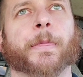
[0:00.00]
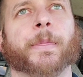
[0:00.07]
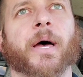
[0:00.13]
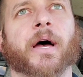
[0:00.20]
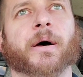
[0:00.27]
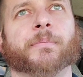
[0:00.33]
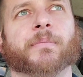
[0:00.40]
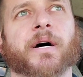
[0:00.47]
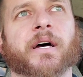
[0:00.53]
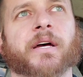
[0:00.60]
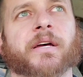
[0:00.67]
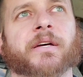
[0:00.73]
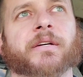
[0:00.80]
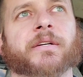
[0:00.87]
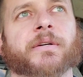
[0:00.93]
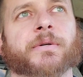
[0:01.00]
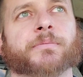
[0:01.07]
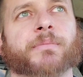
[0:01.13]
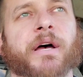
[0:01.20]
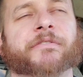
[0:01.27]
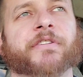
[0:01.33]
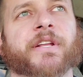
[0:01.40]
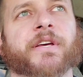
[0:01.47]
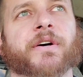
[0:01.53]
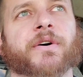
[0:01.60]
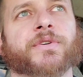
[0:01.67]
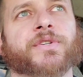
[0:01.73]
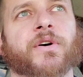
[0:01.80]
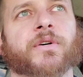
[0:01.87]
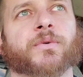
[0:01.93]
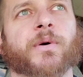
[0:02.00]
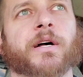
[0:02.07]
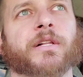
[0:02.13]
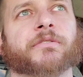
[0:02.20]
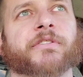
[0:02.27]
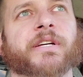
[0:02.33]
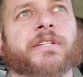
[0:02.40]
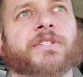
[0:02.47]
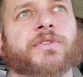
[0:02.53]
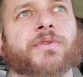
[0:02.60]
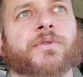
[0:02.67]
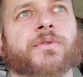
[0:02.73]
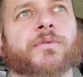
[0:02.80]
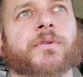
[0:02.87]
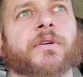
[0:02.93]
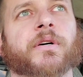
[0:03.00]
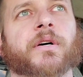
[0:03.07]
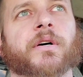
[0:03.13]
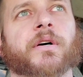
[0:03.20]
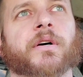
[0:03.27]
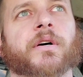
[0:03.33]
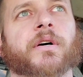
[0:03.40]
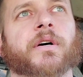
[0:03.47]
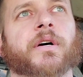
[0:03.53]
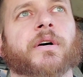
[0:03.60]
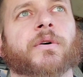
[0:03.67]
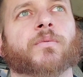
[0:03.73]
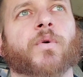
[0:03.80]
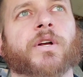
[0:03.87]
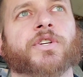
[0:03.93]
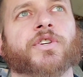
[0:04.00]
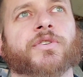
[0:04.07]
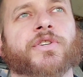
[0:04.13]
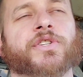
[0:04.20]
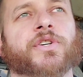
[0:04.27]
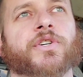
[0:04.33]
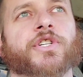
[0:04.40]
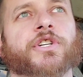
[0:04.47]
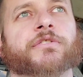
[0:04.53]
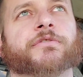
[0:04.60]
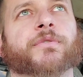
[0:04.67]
that my videos are relevant to what you're searching